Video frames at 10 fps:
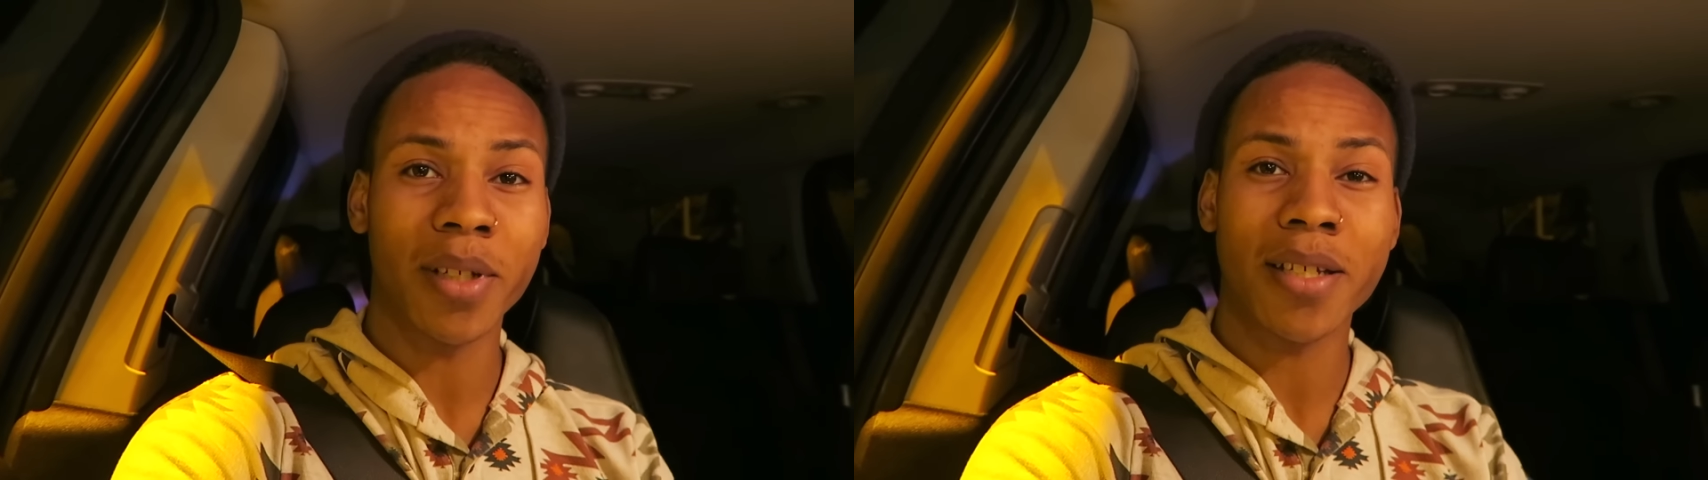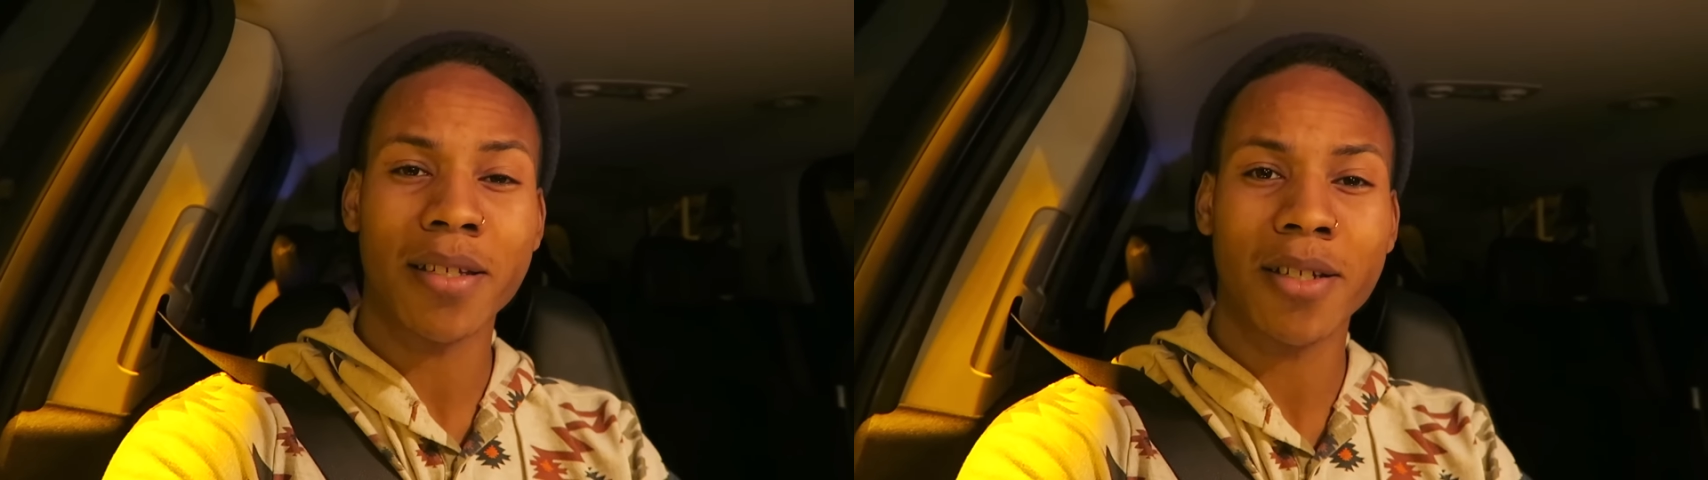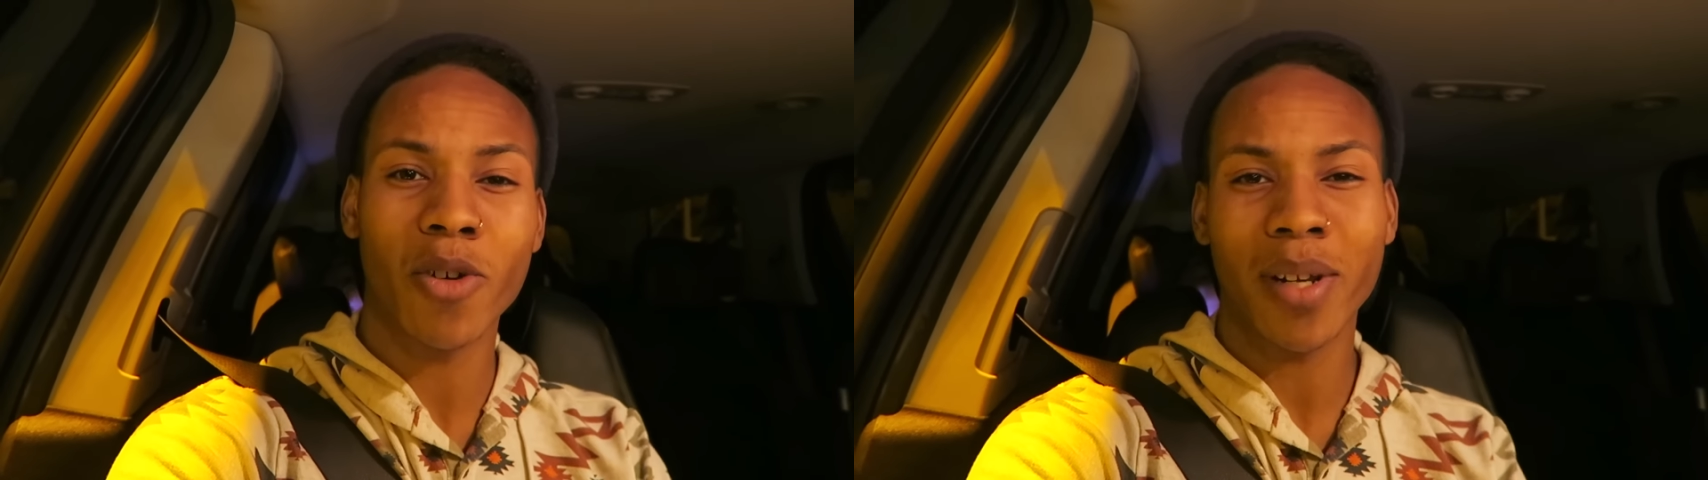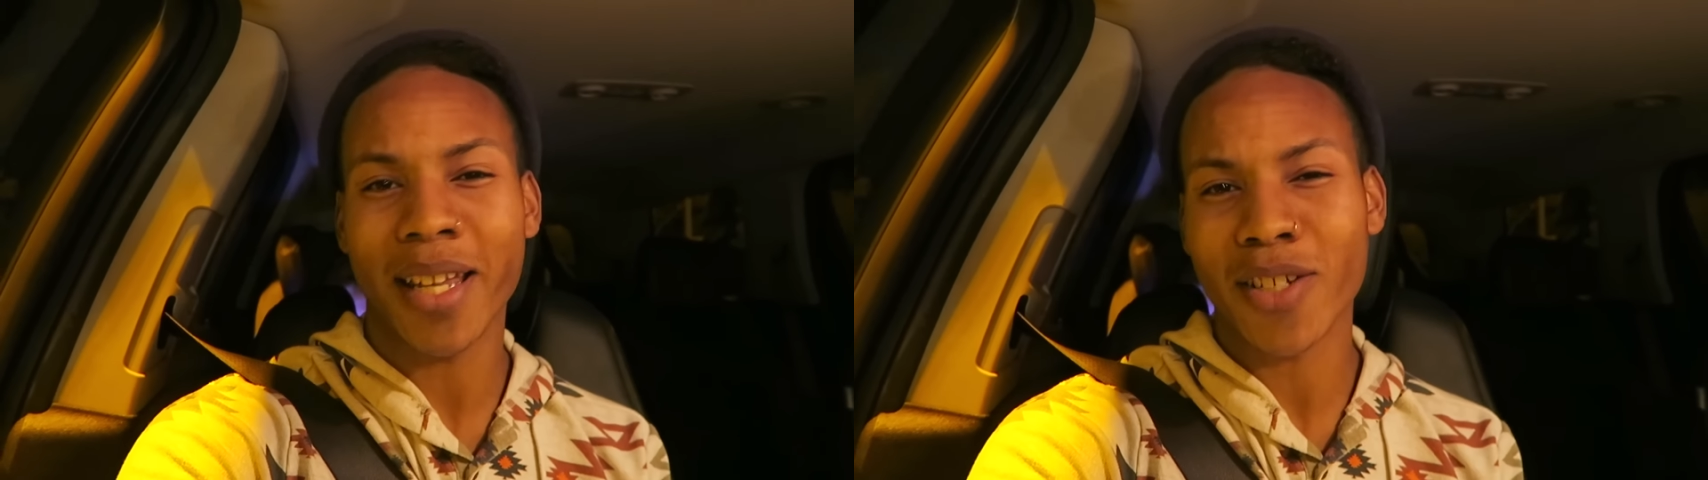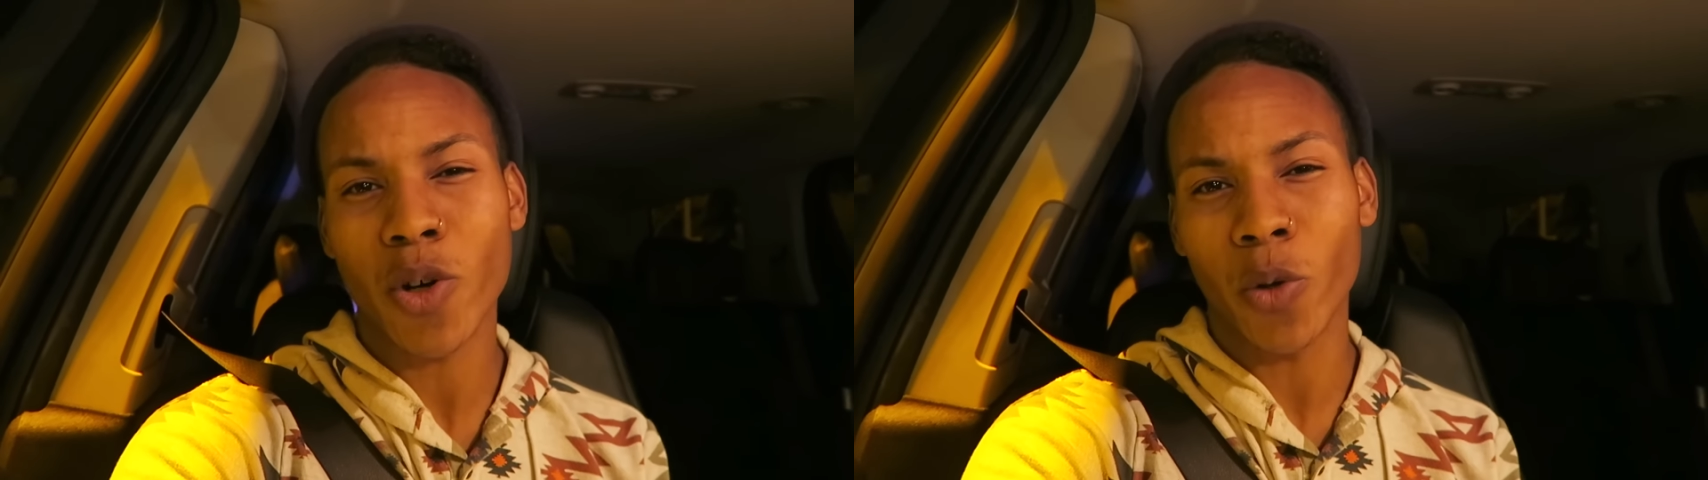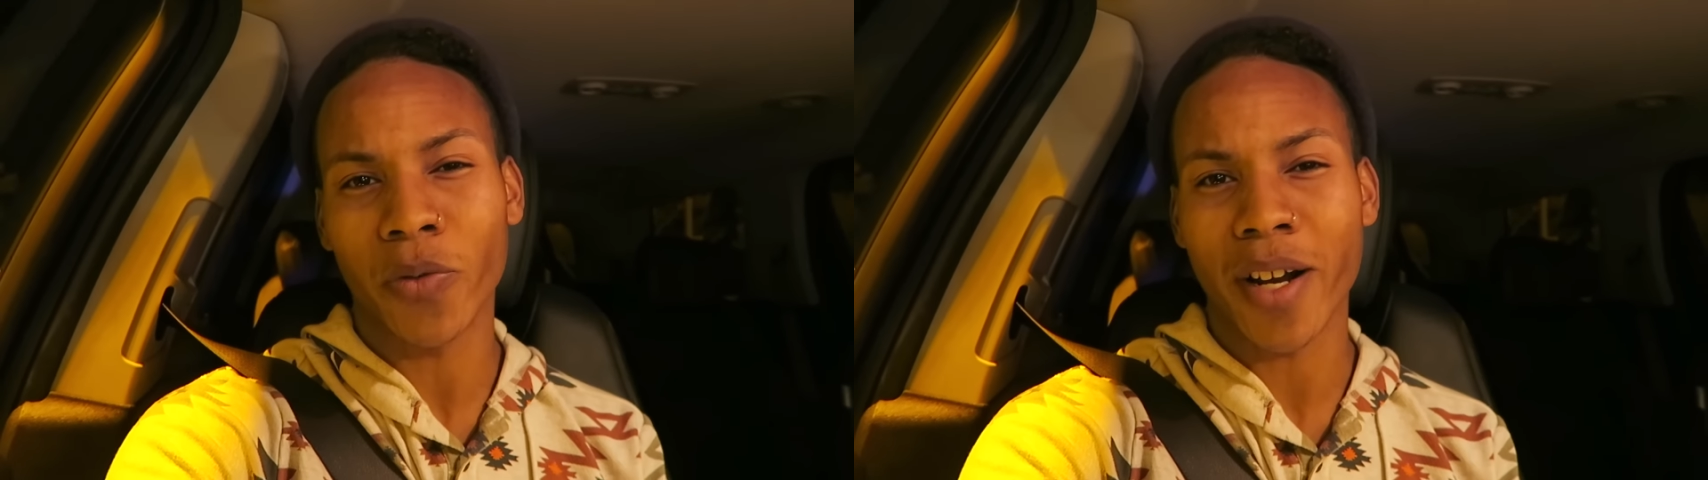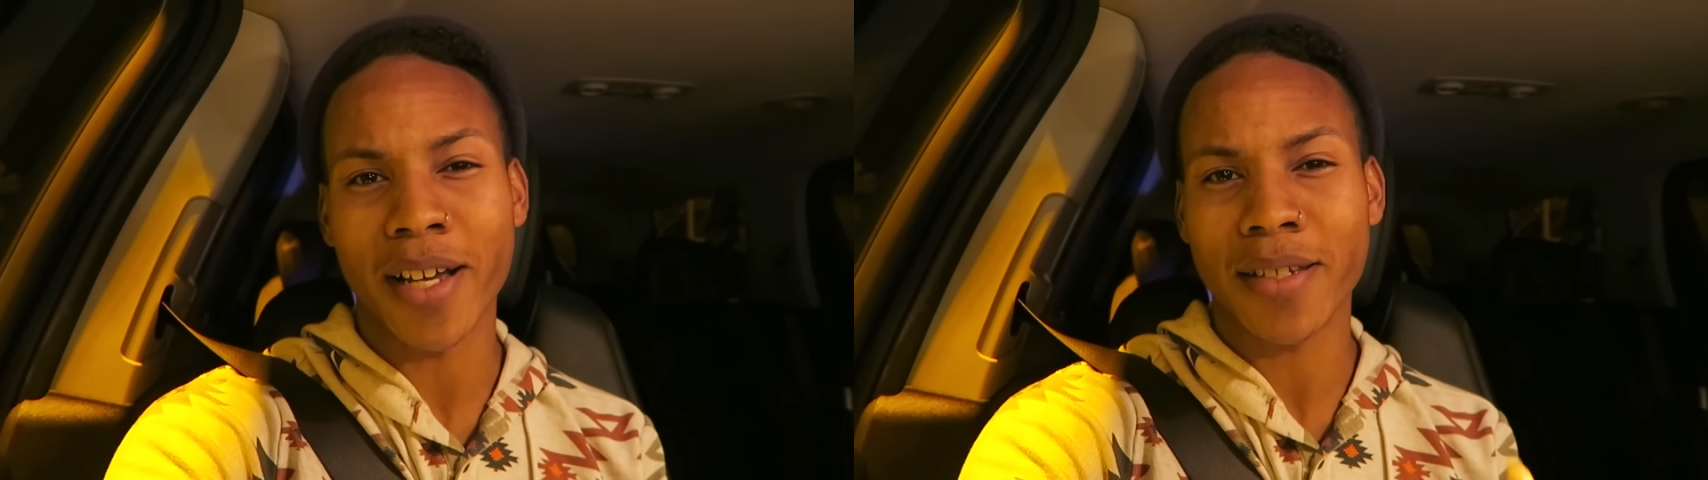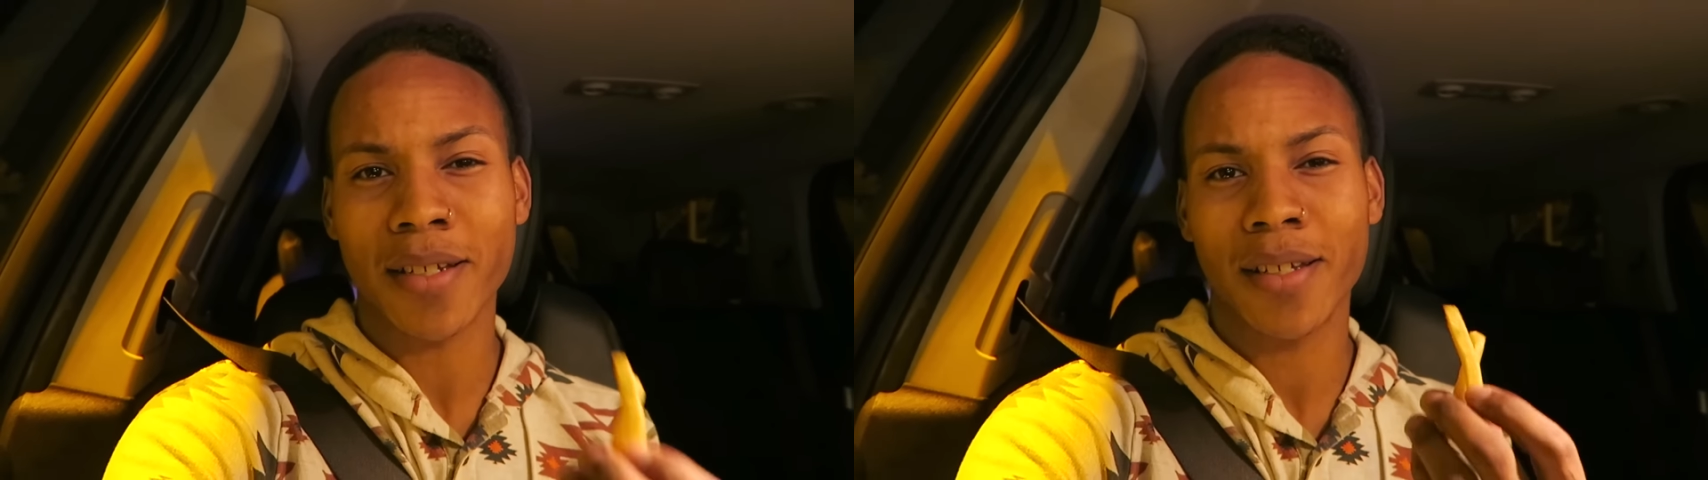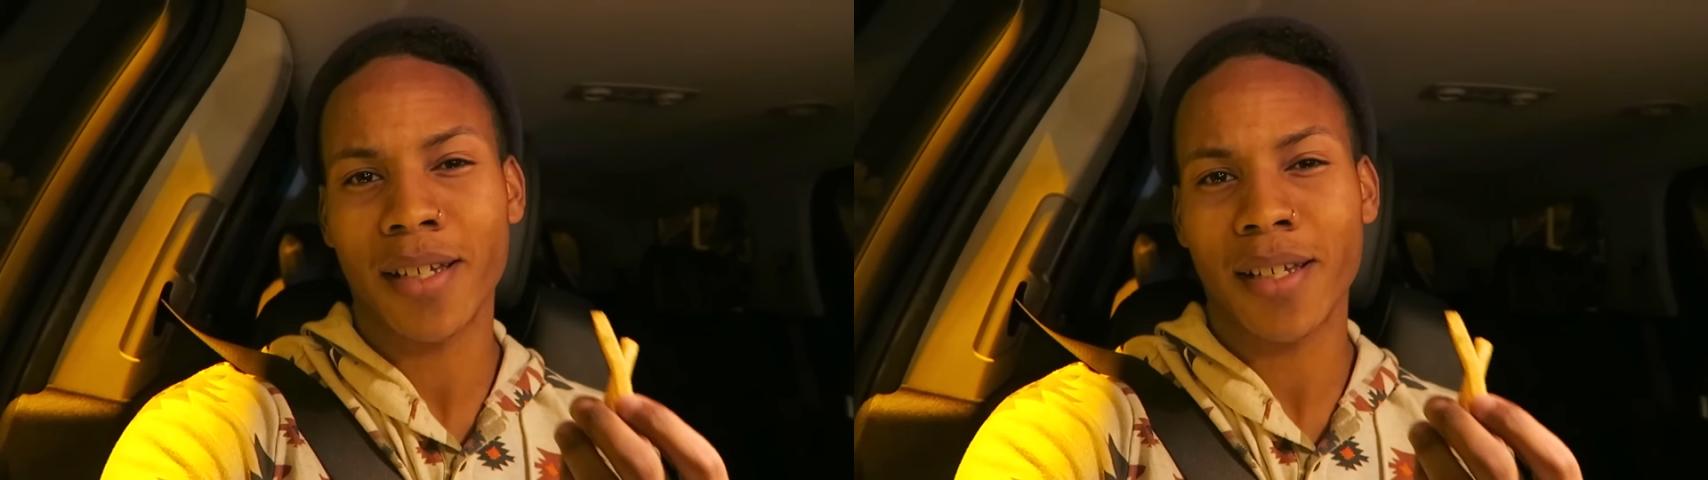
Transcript: because nobody likes cold fries.